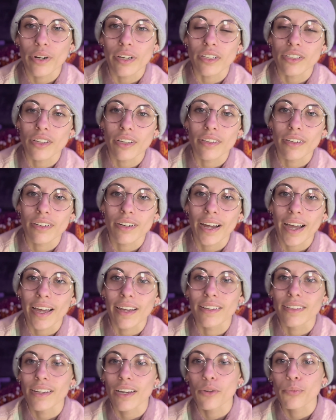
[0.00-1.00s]
each other
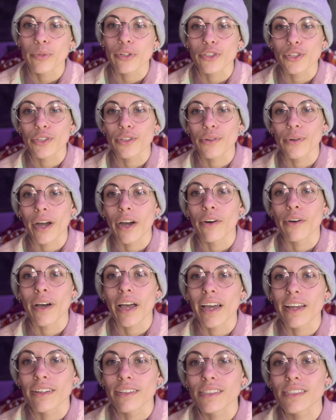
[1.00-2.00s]
and help each other out
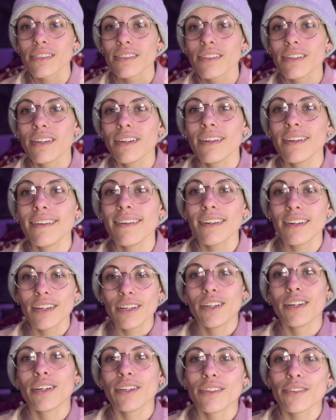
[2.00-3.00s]
and
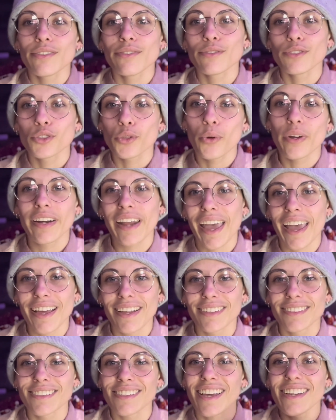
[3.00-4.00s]
join
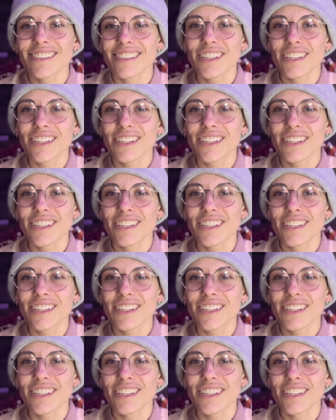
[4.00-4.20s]
hands as a